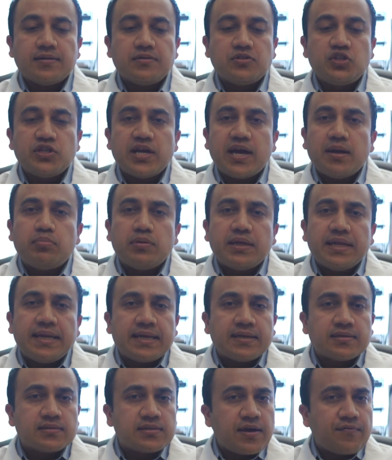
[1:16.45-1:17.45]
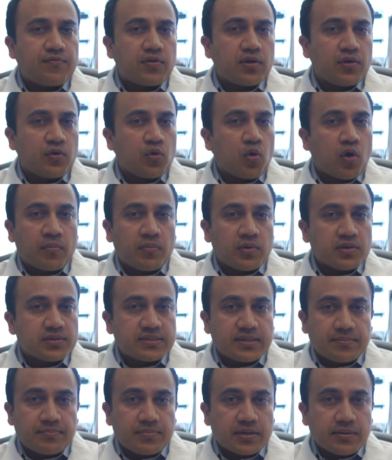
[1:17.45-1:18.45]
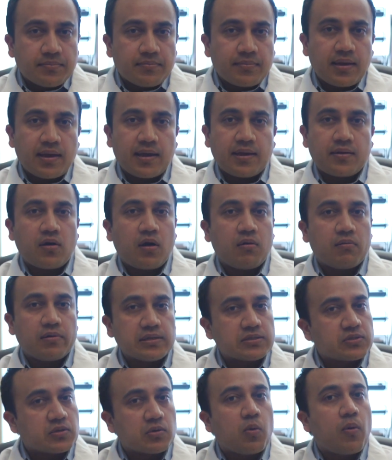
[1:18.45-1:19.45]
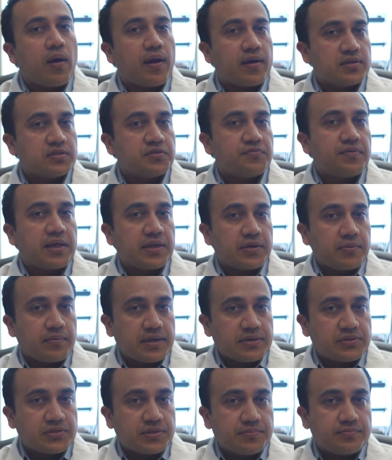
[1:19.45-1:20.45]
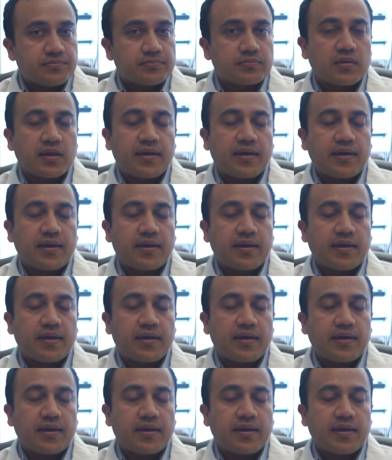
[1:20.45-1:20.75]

GI bleeding is never a normal symptom and always requires evaluation.